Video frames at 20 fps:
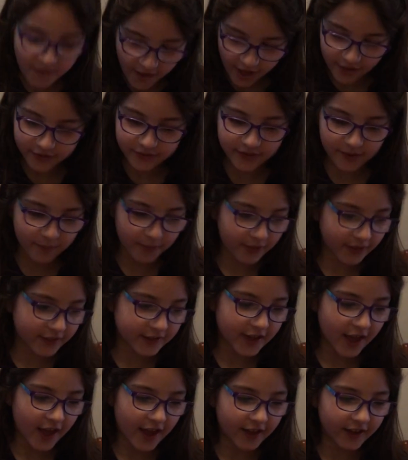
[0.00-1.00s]
faster for
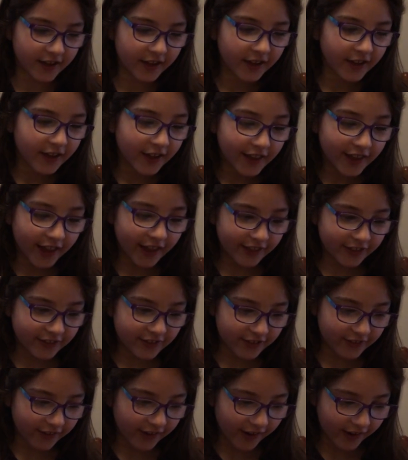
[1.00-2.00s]
the day. That's
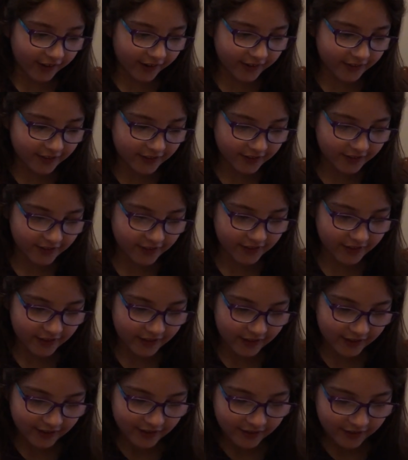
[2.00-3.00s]
correct.
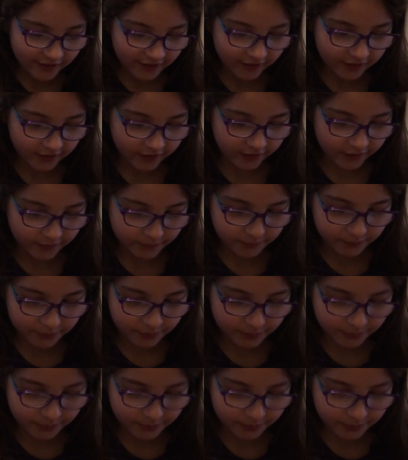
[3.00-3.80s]
Okay.